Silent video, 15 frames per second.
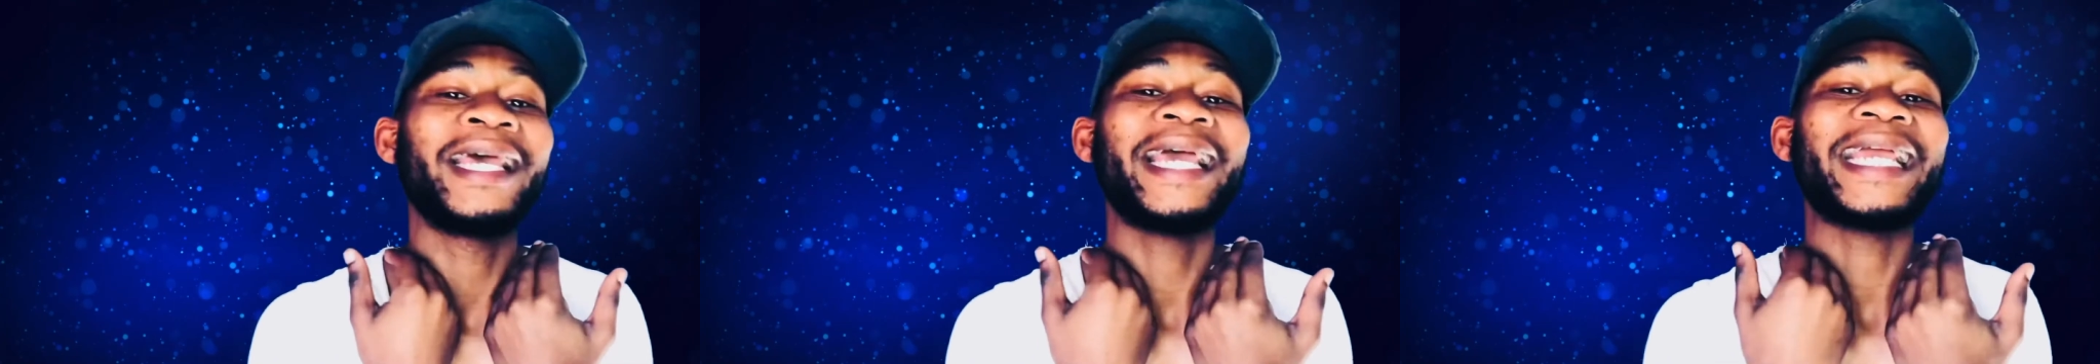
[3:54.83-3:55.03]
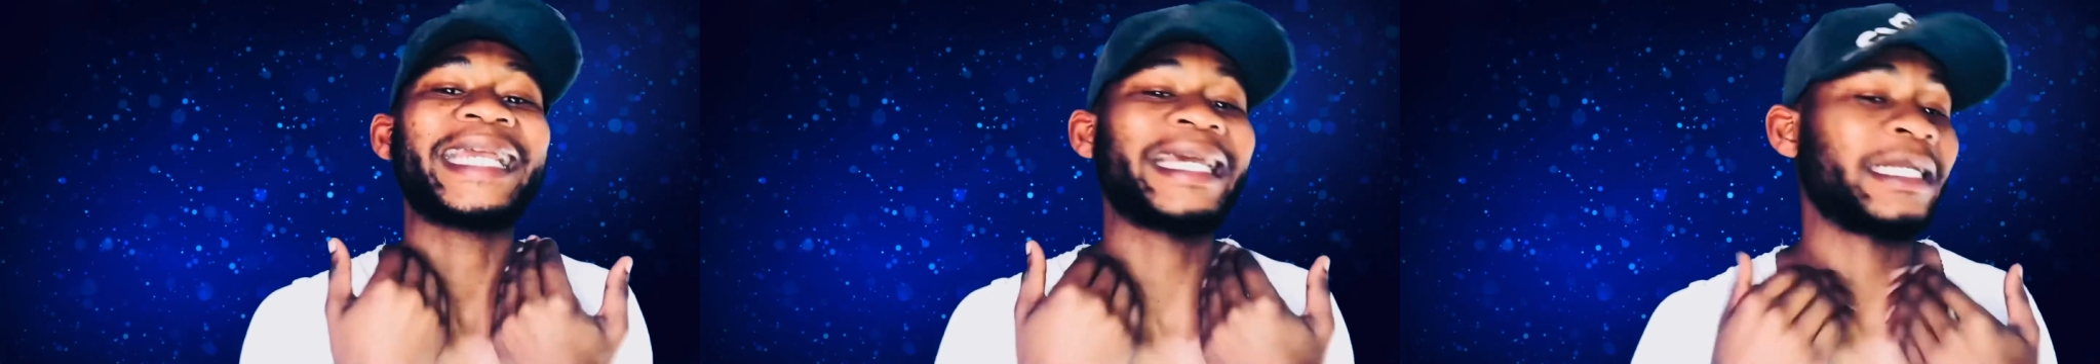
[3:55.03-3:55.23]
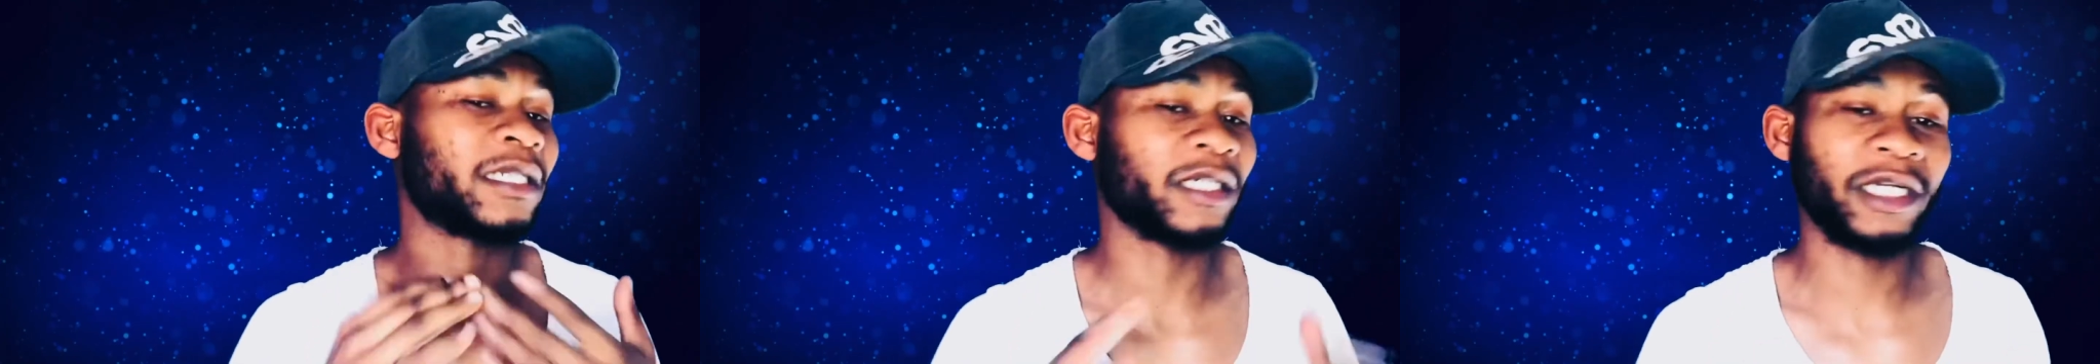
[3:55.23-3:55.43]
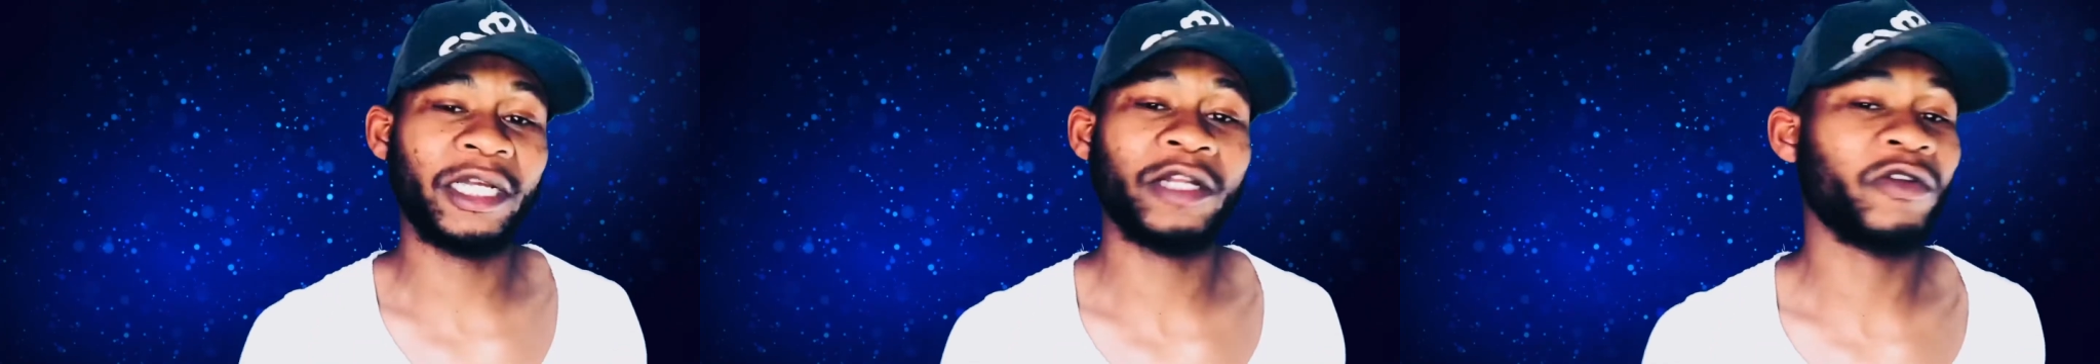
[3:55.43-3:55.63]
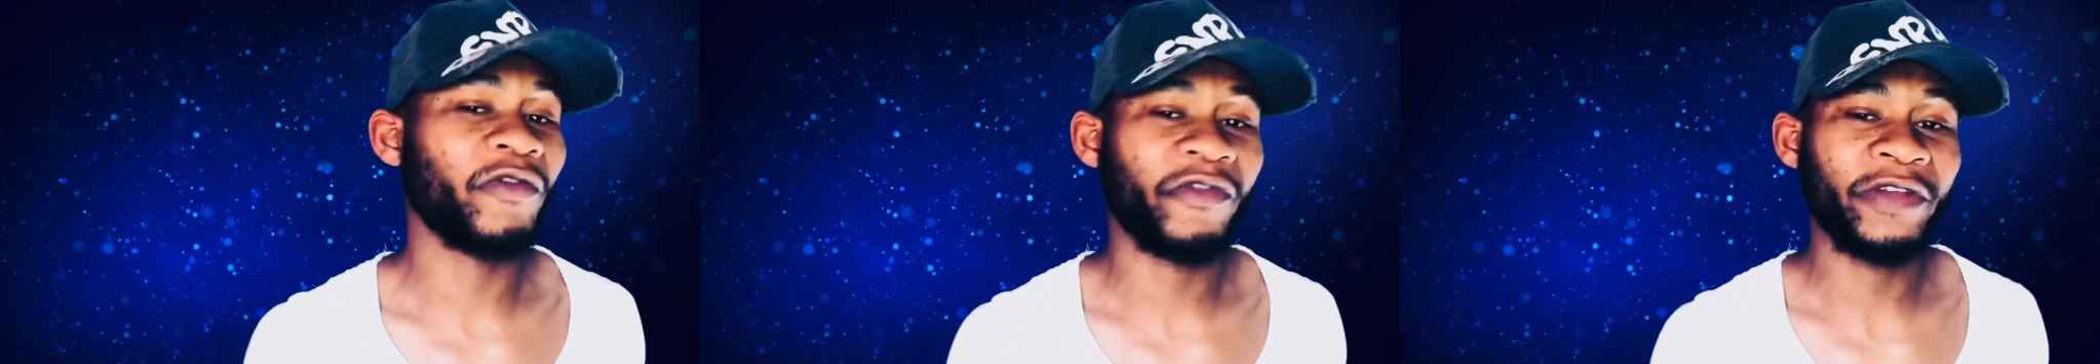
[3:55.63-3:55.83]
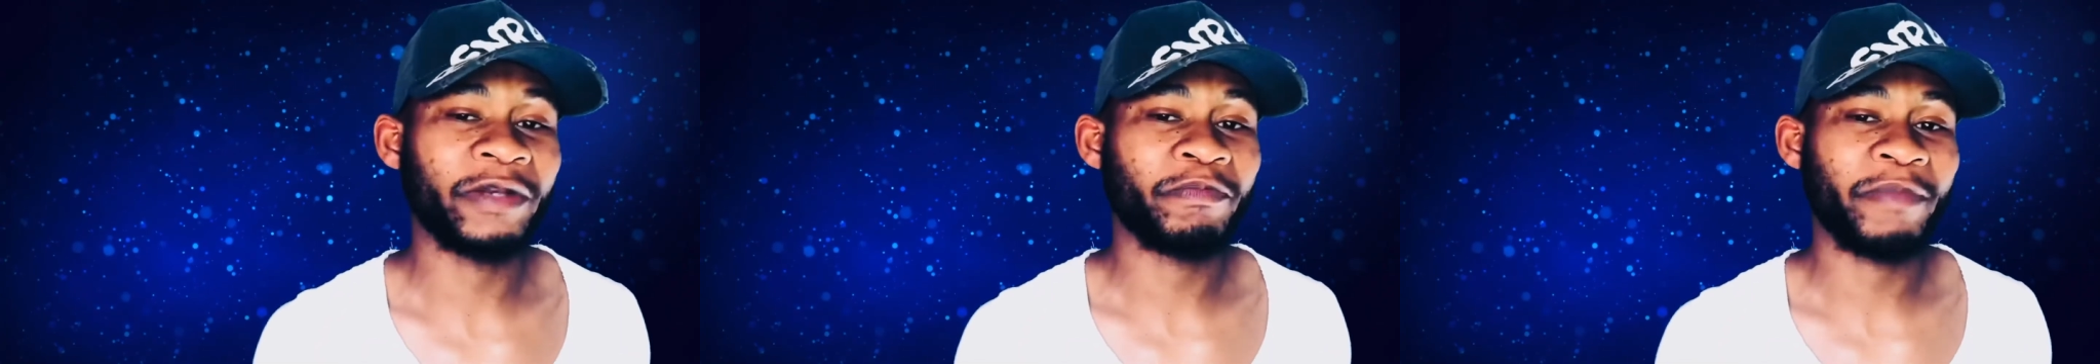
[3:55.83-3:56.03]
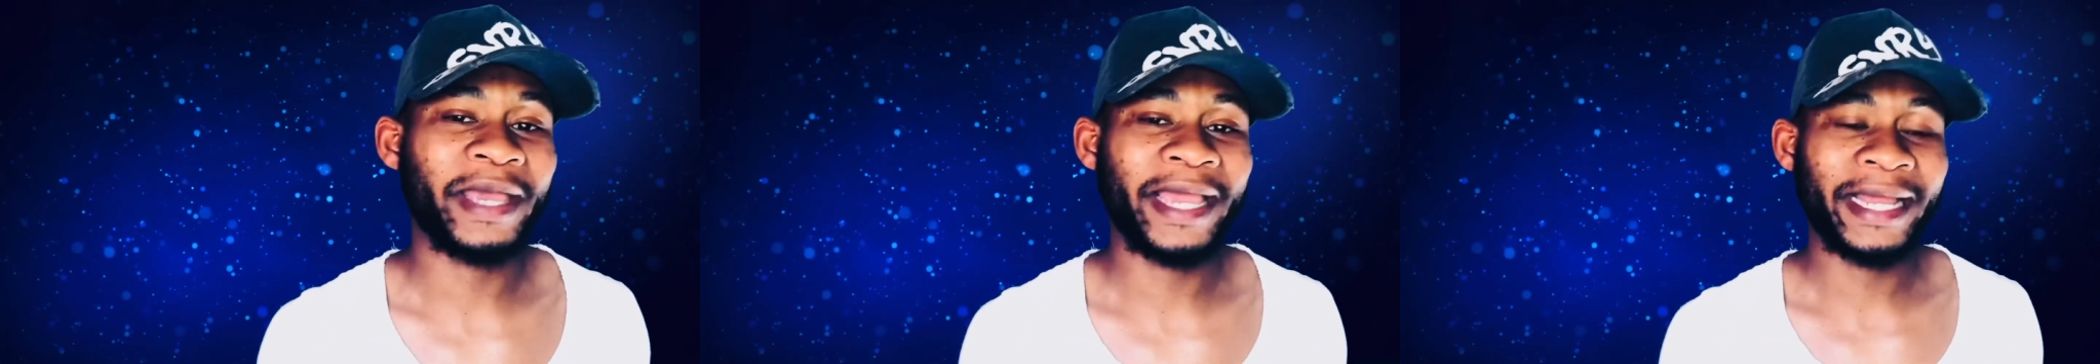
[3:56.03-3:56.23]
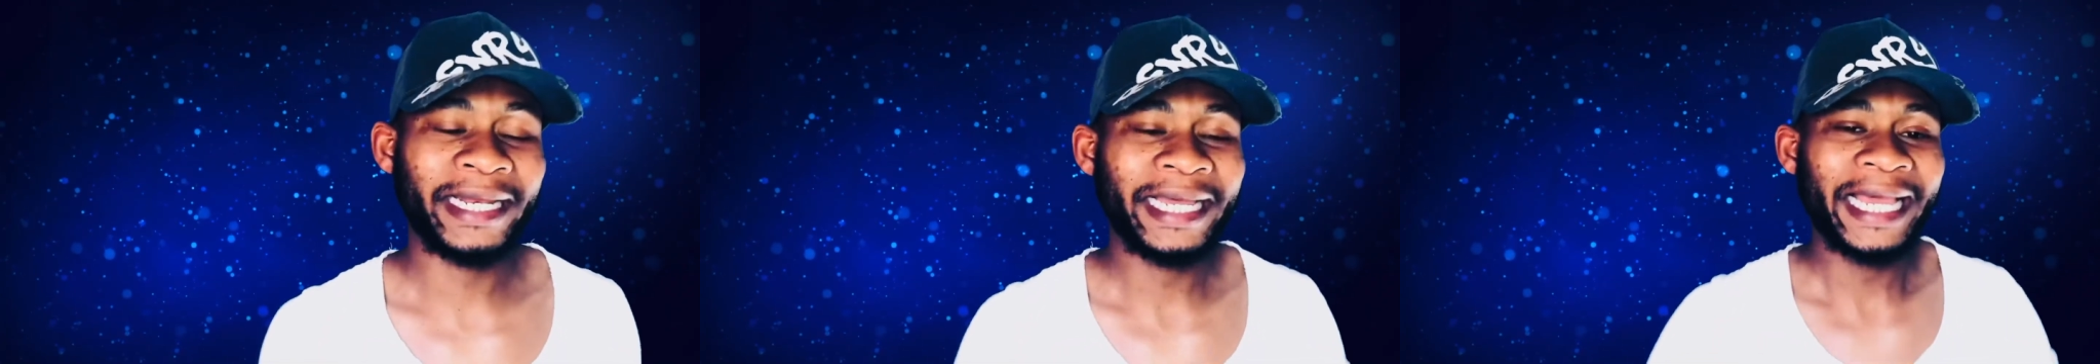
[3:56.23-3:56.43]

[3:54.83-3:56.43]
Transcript: get rid of it, man.